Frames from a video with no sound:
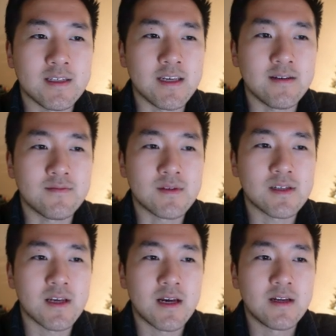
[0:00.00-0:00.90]

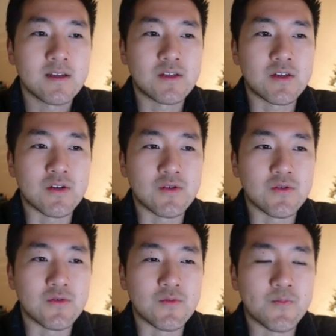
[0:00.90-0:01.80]
teams
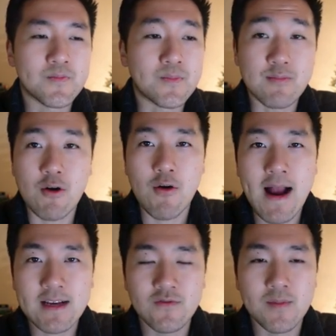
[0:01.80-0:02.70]
to be
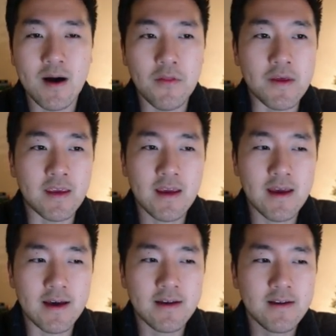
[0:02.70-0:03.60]
proactive about thinking
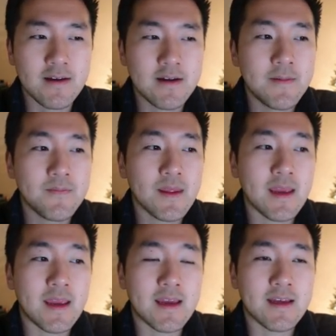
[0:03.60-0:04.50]
ahead.
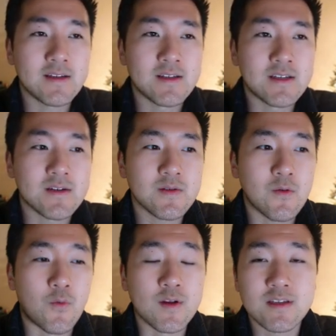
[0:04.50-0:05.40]
And
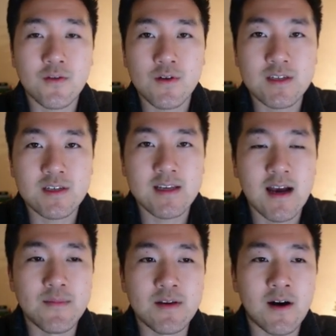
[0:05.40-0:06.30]
once the risks
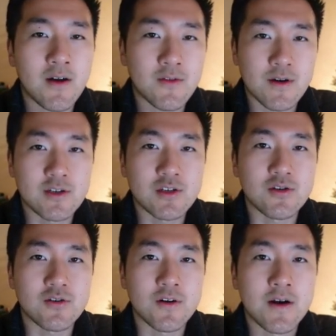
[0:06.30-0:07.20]
have been on the
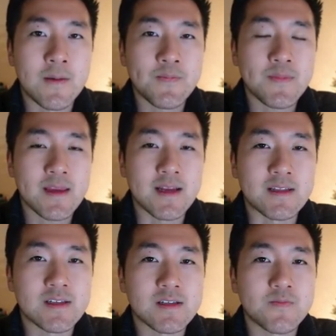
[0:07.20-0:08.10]
register,
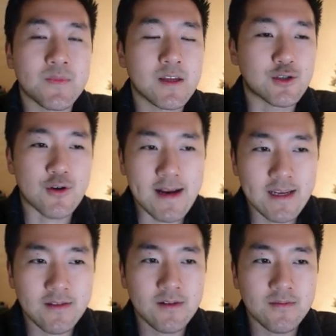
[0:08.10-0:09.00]
it's
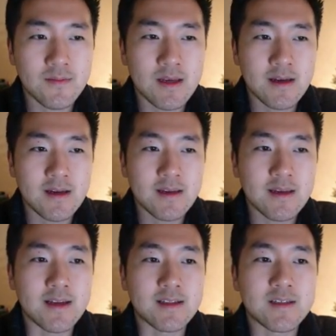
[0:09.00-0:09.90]
tracking them.
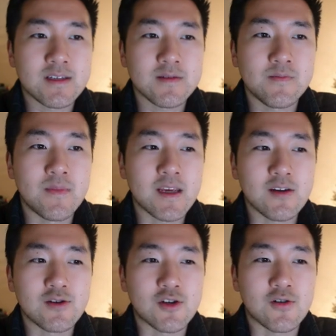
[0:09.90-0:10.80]
It's
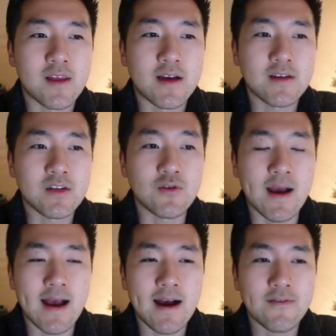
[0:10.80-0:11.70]
making sure that you
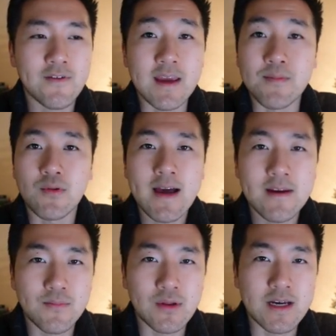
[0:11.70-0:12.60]
have a plan
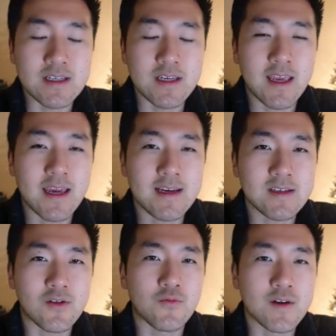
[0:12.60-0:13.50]
in place in
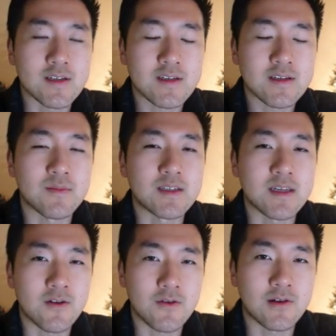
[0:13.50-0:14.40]
case the risks
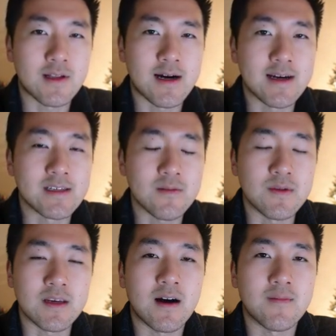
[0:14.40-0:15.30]
materialize and
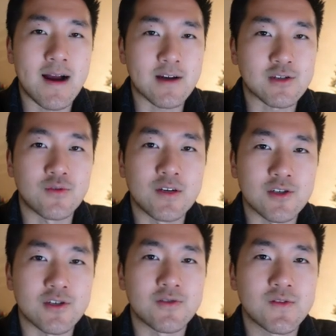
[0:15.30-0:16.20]
become actual
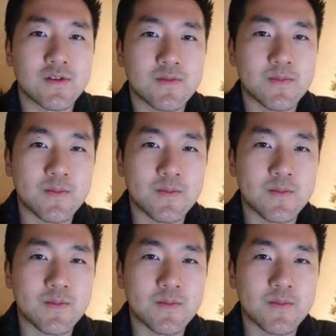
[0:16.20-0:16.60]
issues.